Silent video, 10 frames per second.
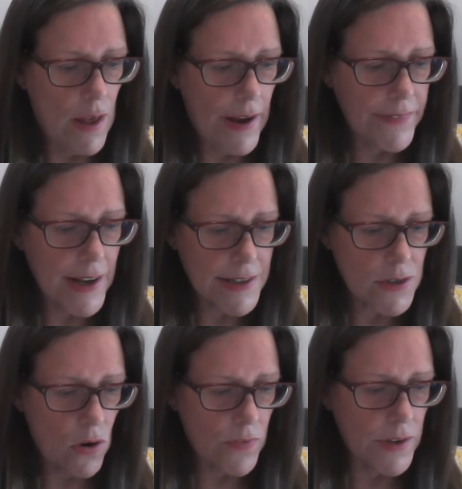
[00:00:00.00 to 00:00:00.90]
And that's
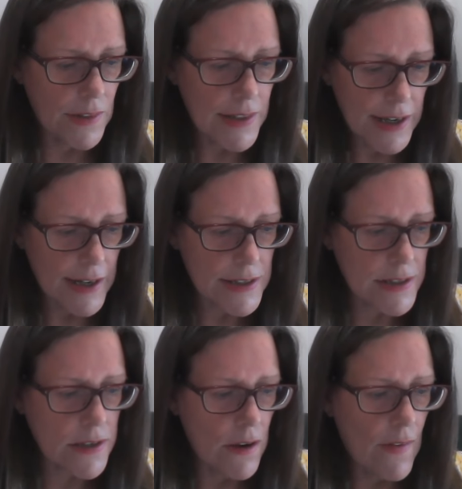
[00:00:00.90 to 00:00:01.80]
on the
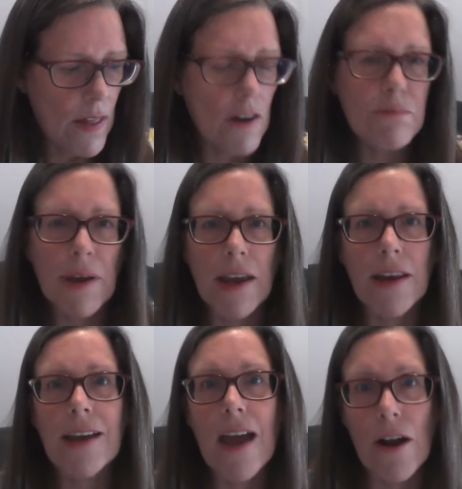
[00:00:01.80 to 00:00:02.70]
list of being
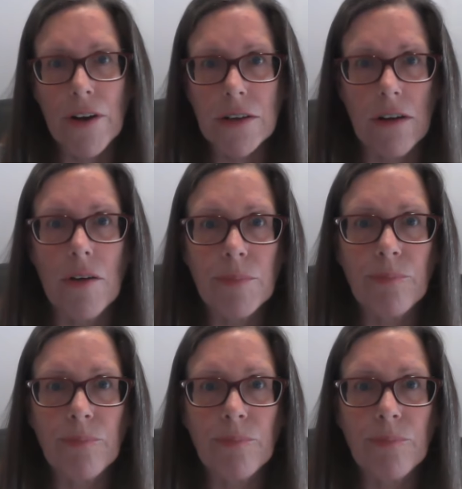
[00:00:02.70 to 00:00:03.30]
a character,